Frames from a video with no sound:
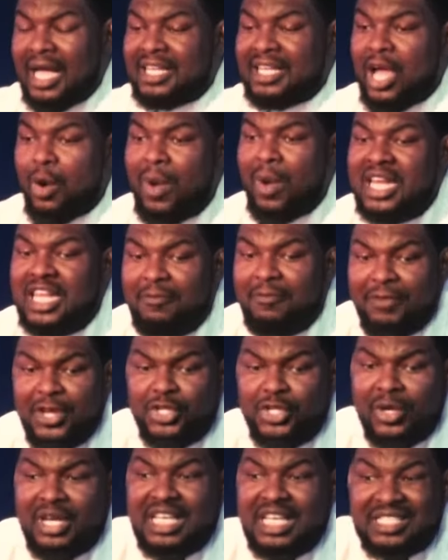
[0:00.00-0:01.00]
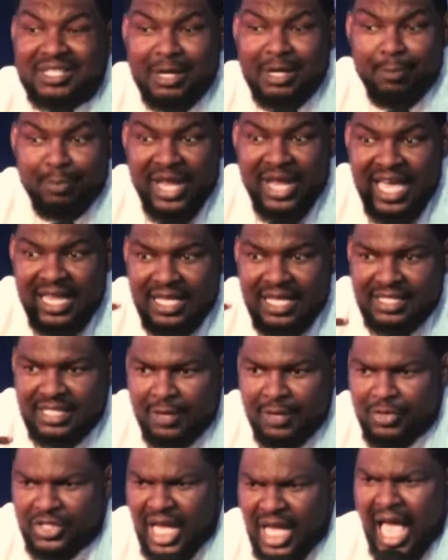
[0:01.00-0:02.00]
Then when the vision is replaying
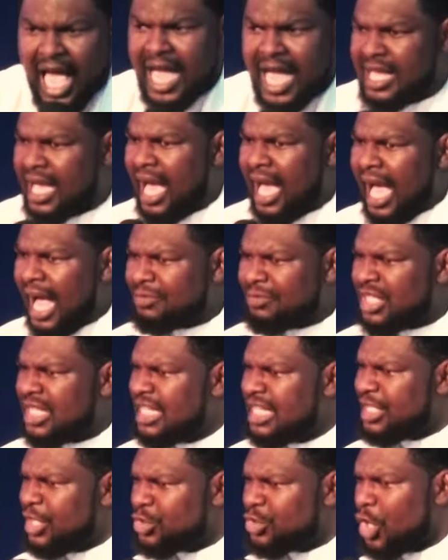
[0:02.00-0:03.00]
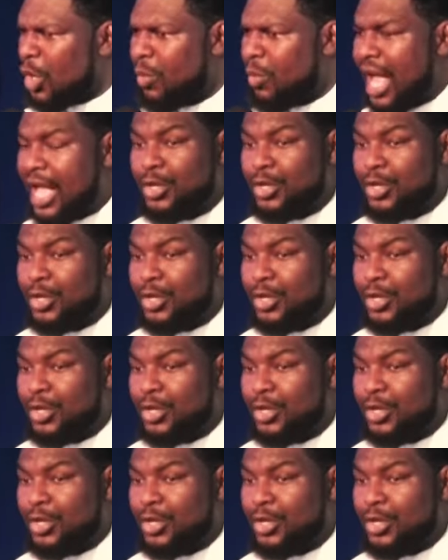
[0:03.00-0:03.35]
itself, you say, hey, I've seen this thing somewhere.